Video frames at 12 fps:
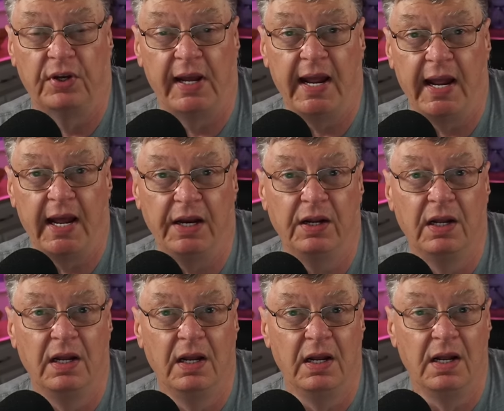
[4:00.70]
as I had,
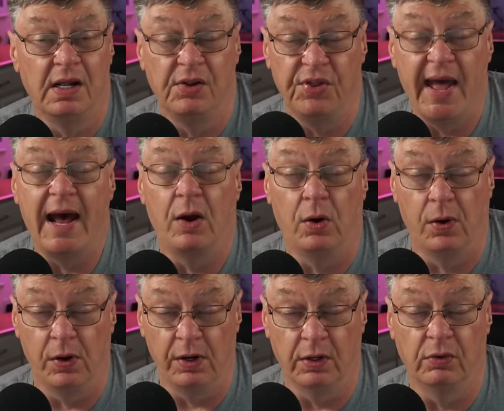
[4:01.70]
that
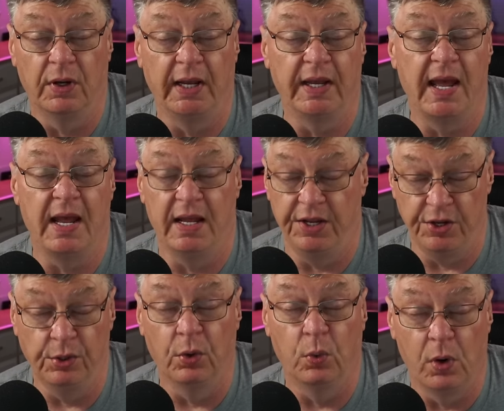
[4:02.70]
hurt like,
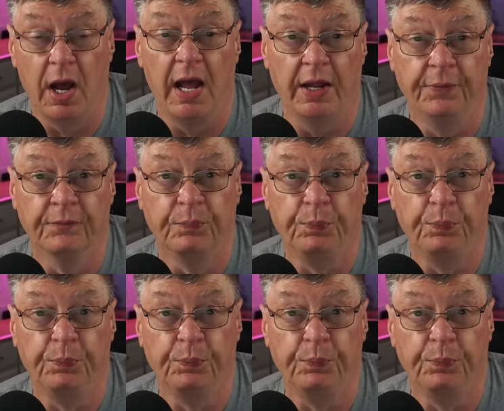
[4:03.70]
you know what?